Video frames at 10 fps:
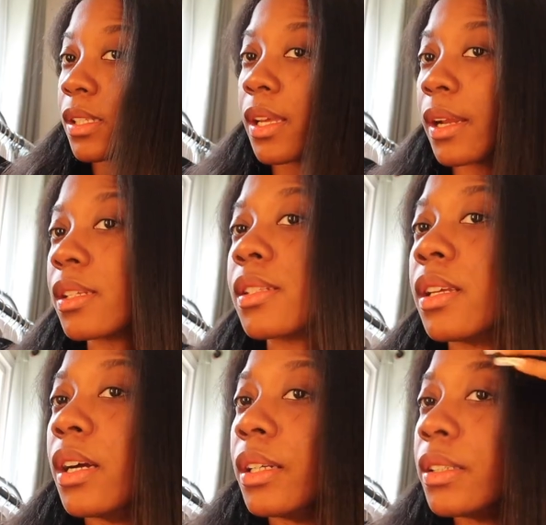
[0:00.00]
That is side is
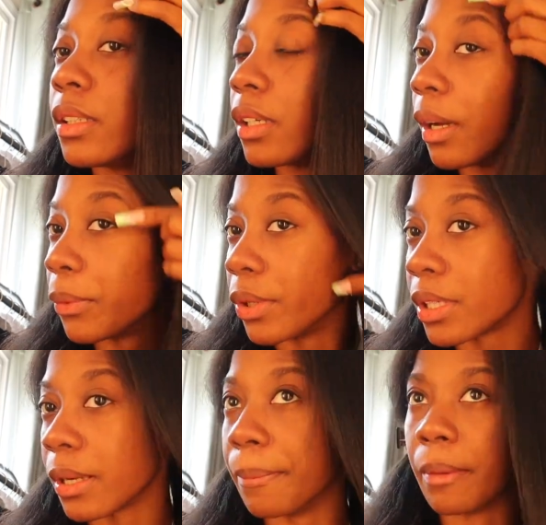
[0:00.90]
done i'm going
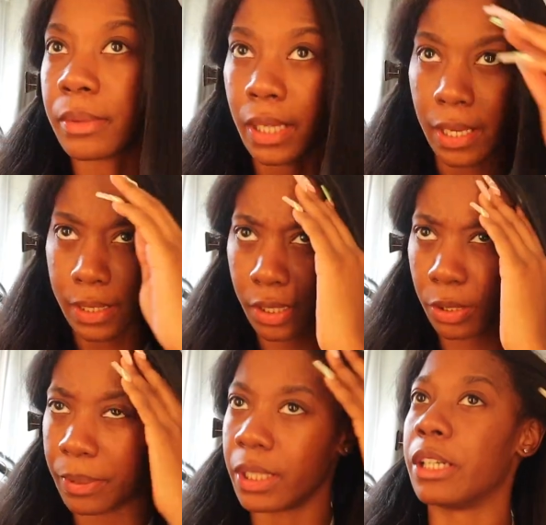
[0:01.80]
to bump the ends a
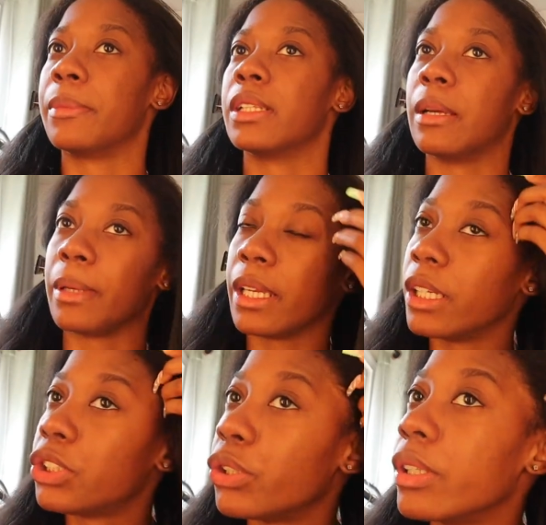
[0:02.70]
little bit later but let me
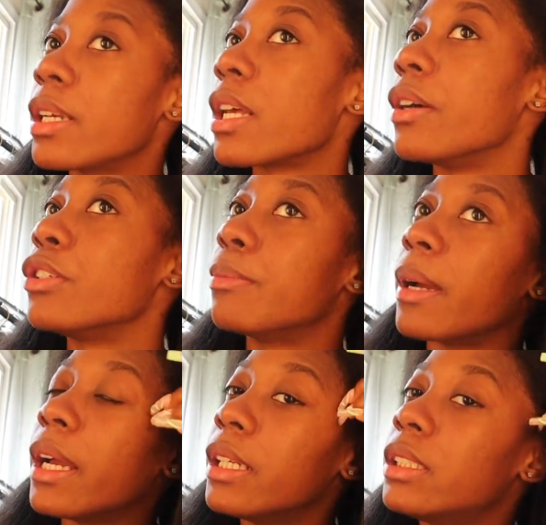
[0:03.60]
show you guys how i do
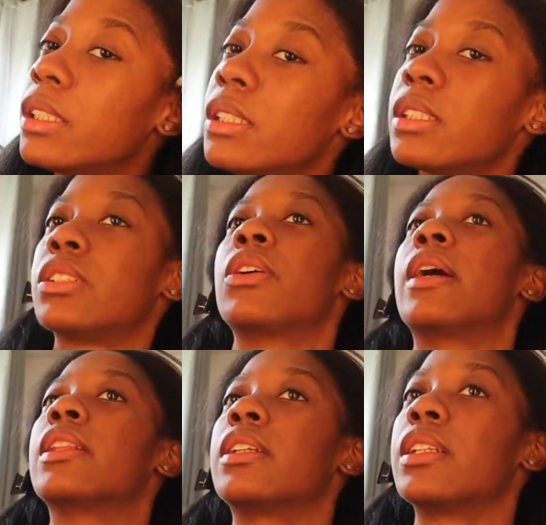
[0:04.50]
my edges so
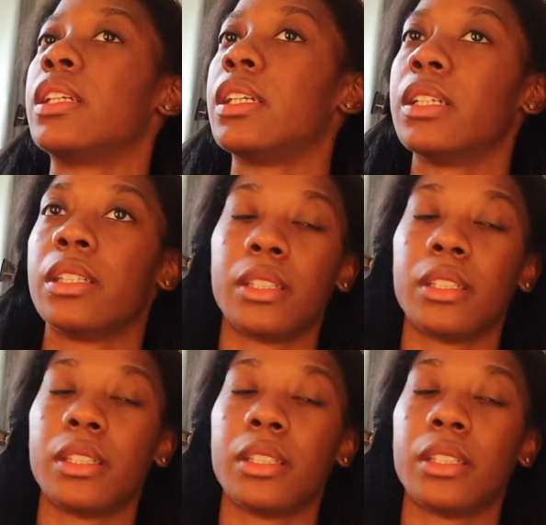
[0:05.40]
i literally